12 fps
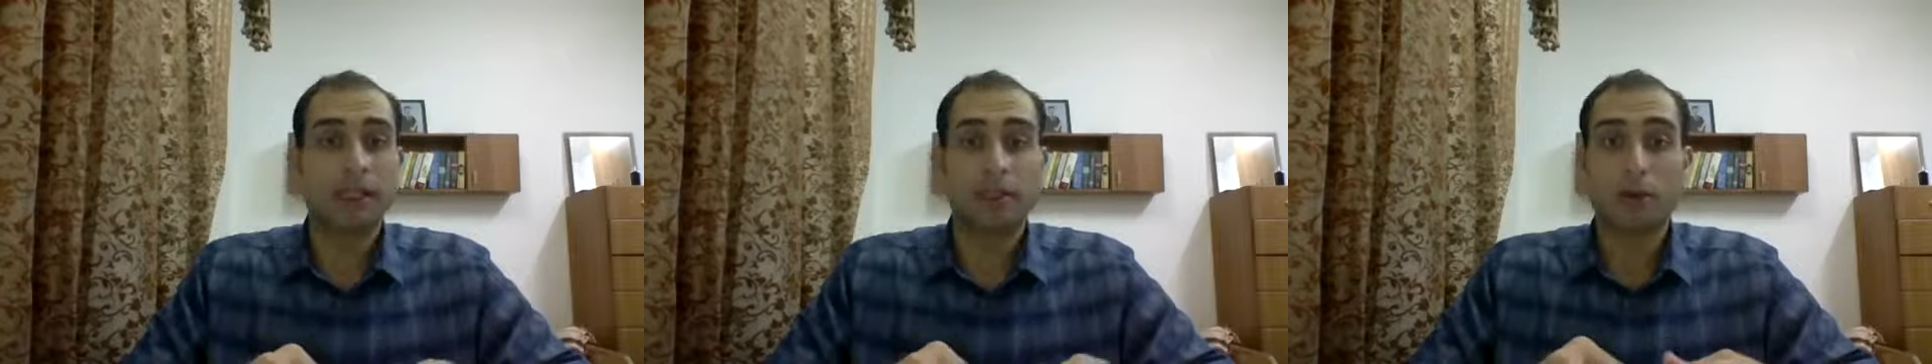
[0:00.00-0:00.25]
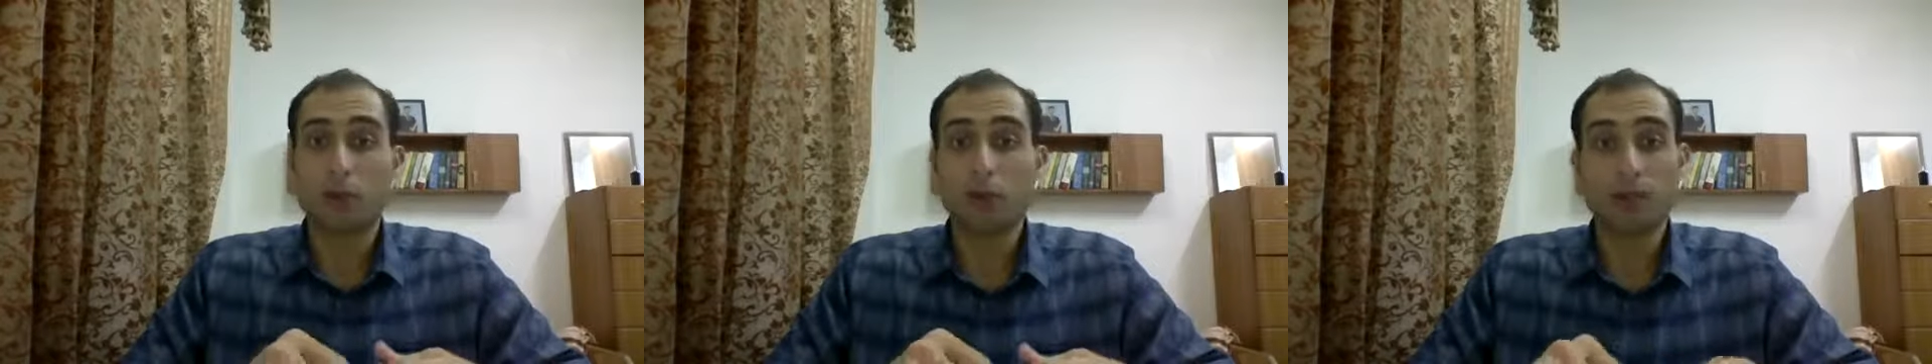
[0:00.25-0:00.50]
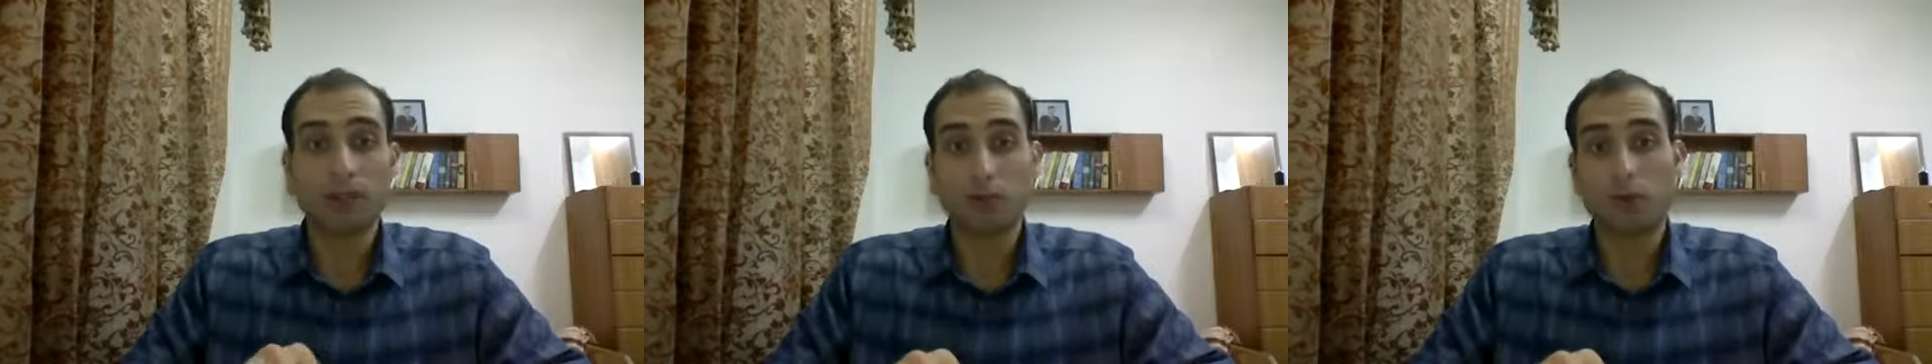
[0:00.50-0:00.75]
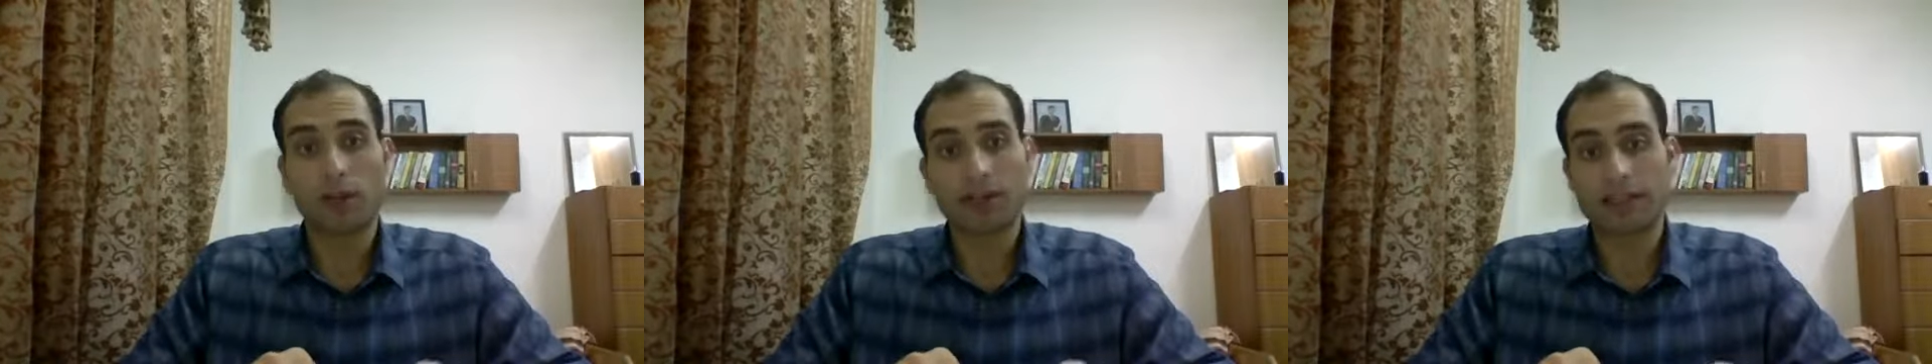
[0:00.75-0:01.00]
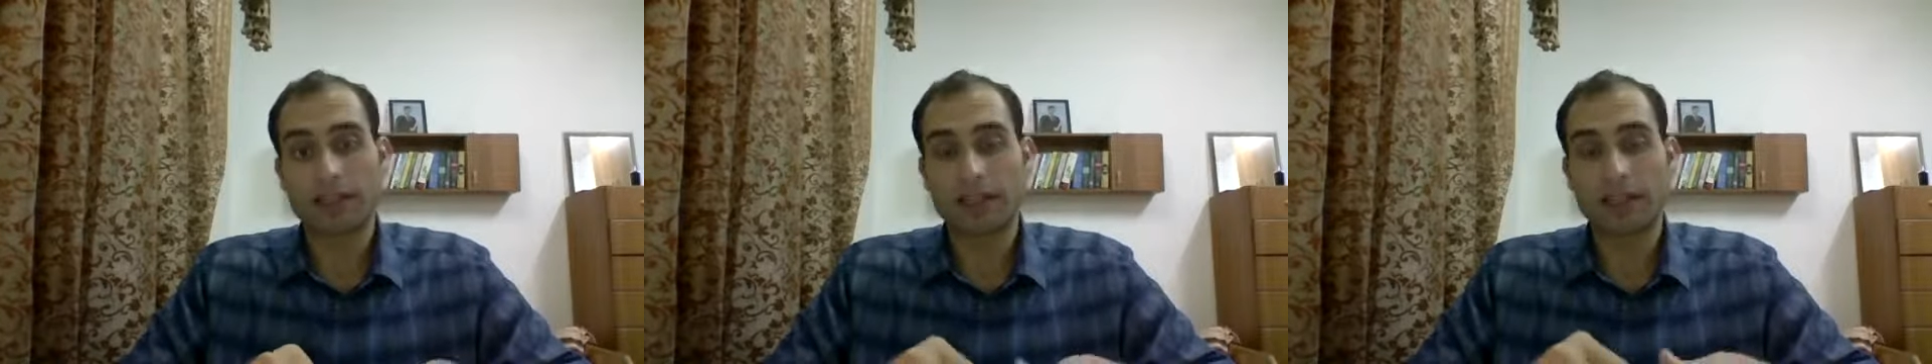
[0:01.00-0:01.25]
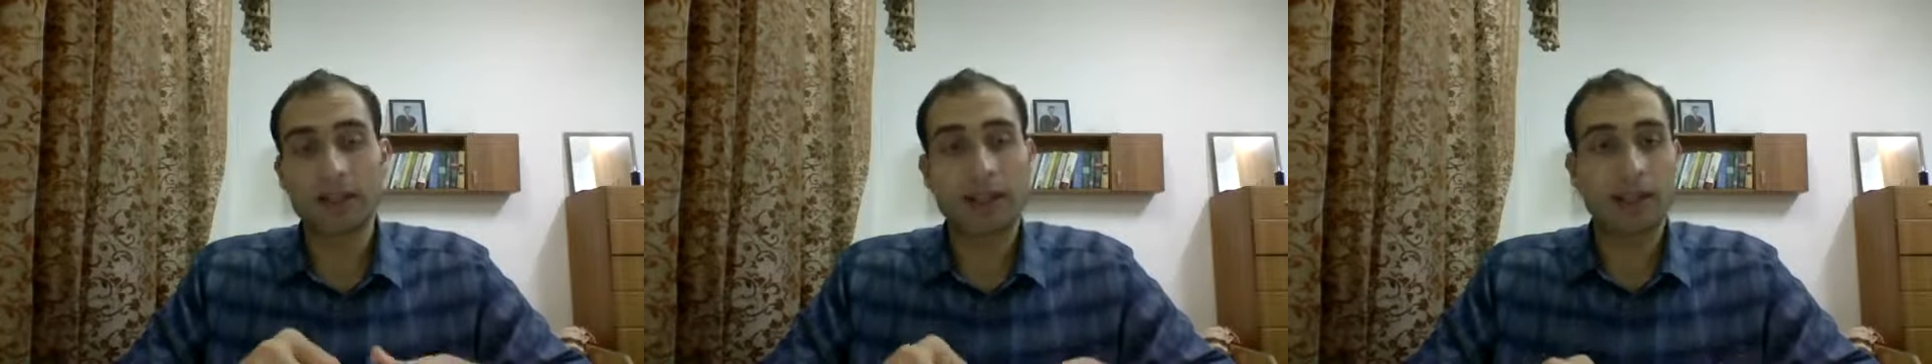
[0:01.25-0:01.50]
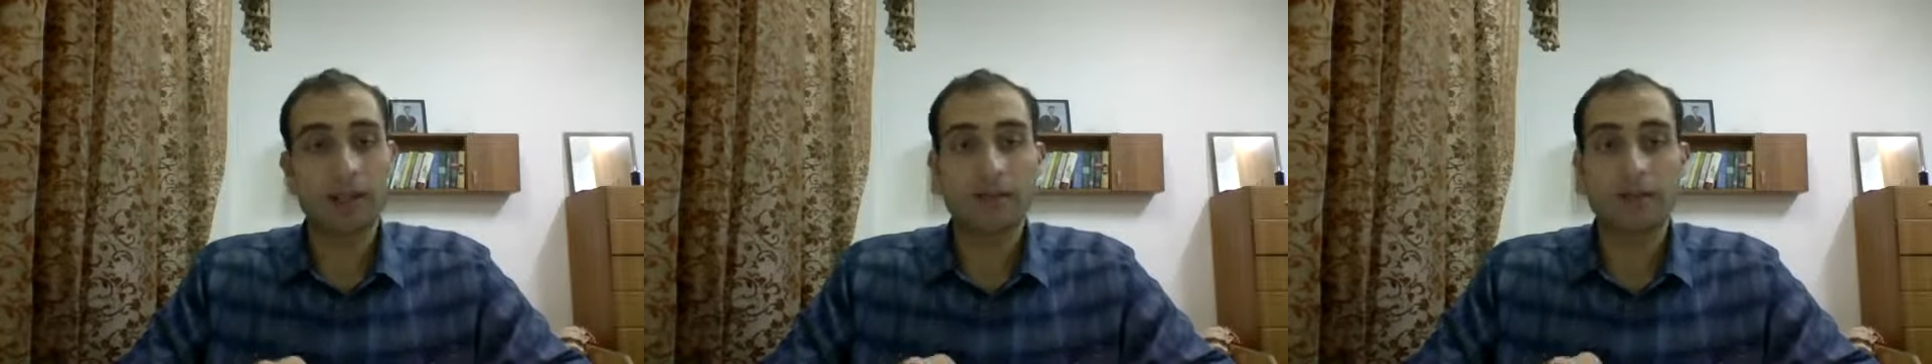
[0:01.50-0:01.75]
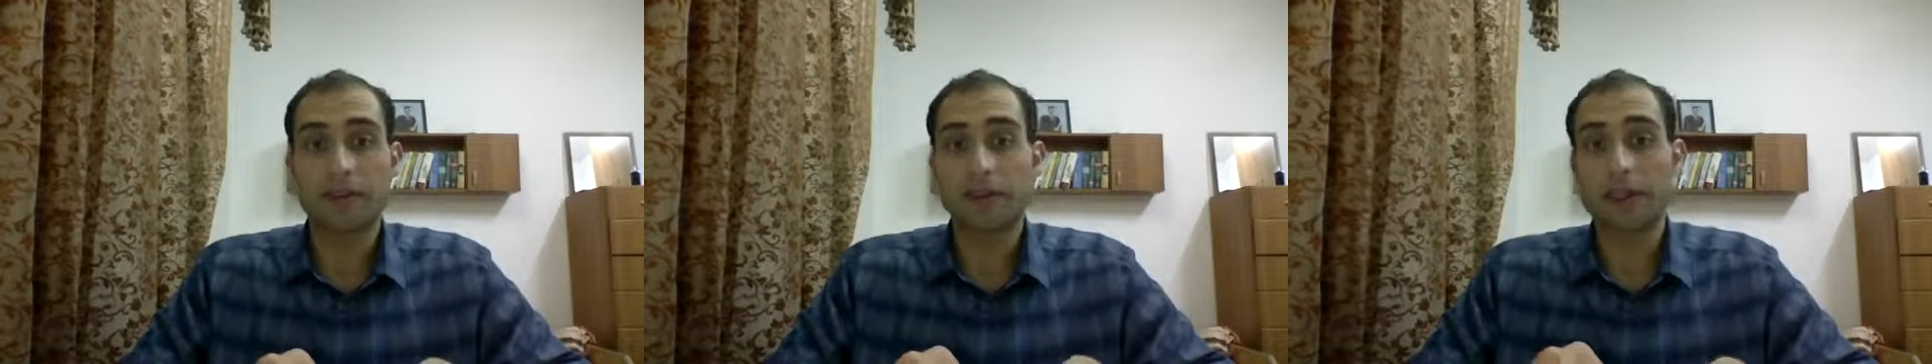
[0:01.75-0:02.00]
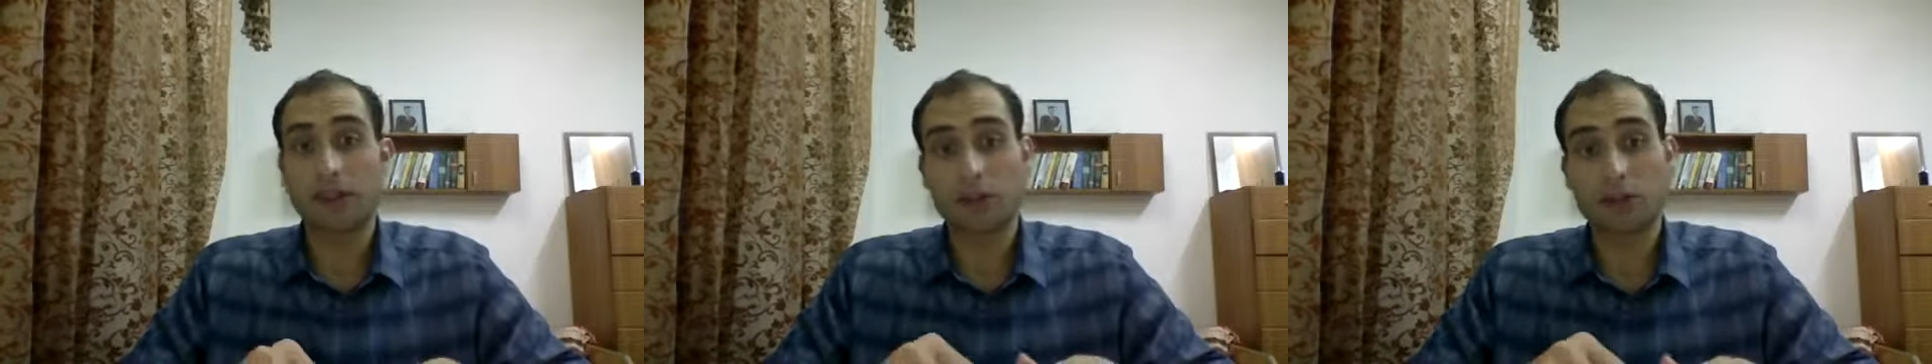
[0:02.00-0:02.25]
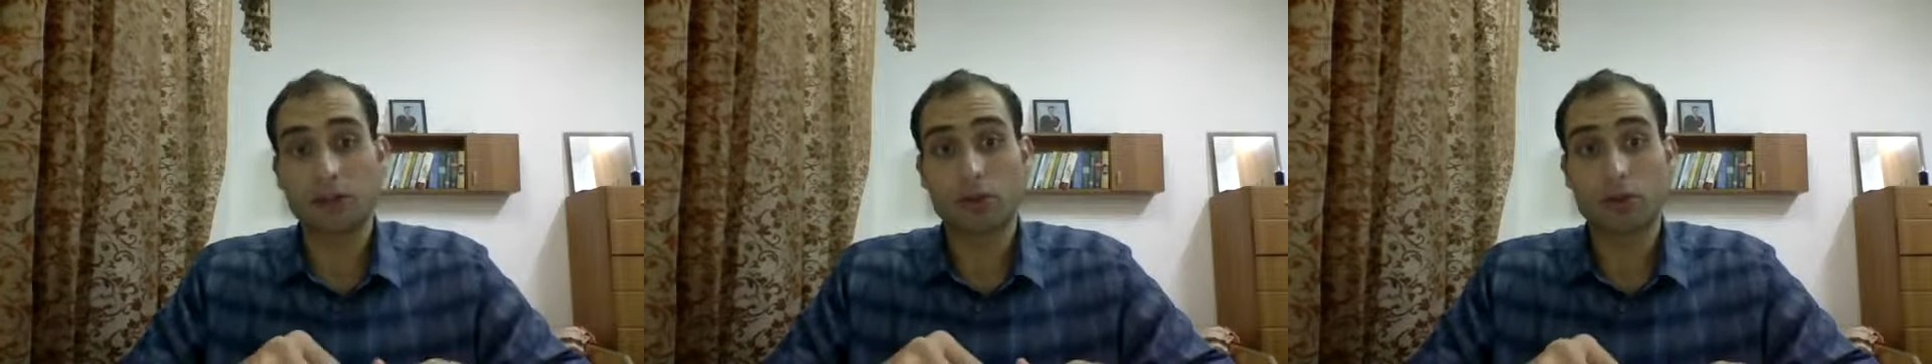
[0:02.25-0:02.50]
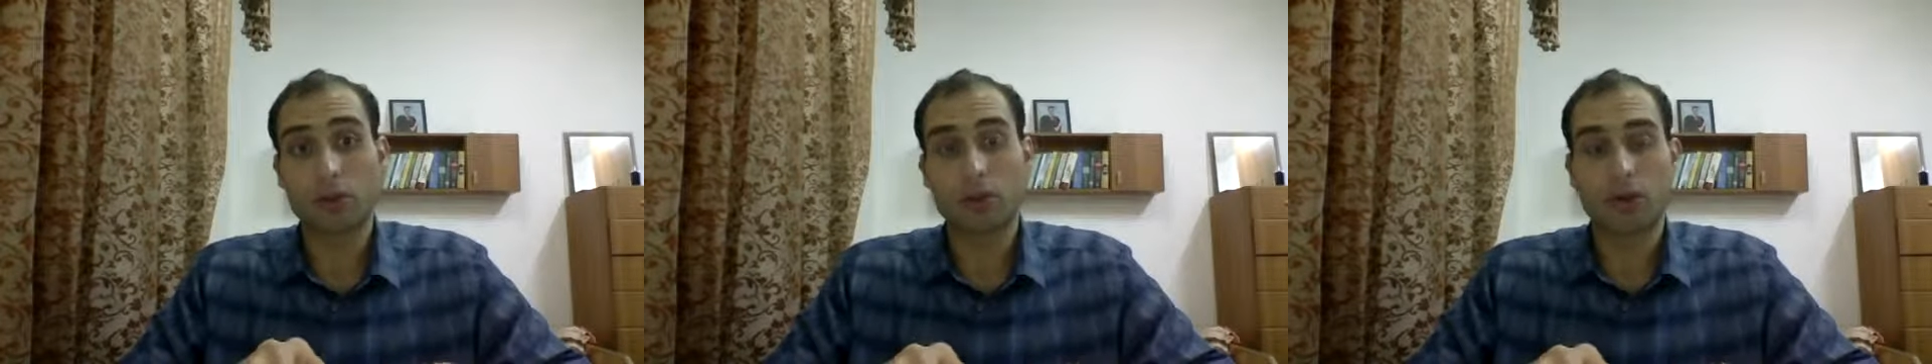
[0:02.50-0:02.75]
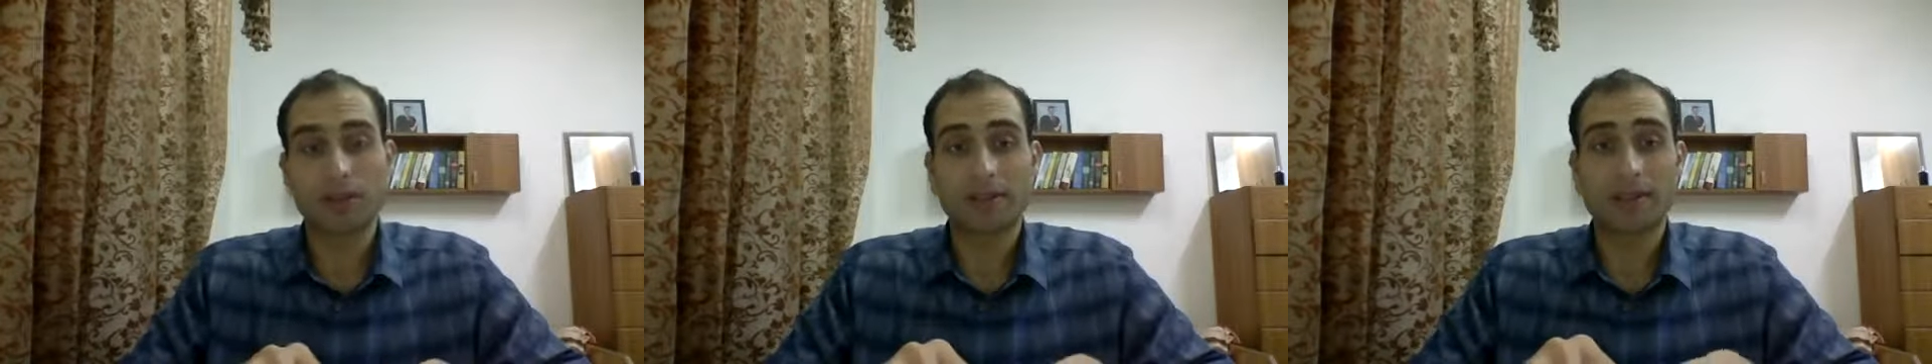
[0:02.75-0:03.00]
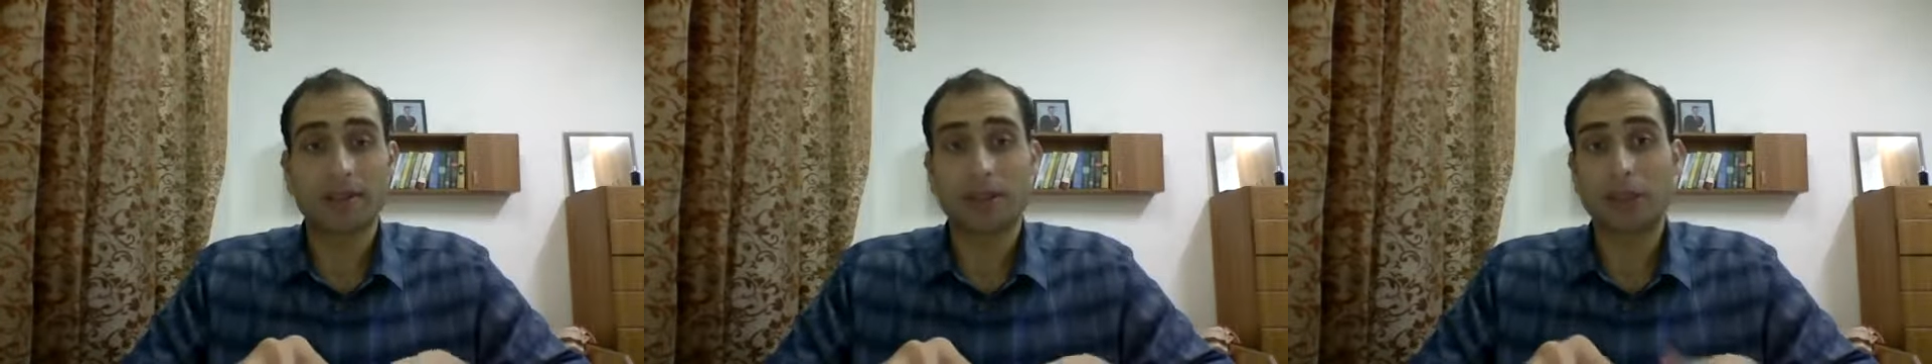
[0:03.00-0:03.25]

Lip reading: the water was there and the fertile soil was there,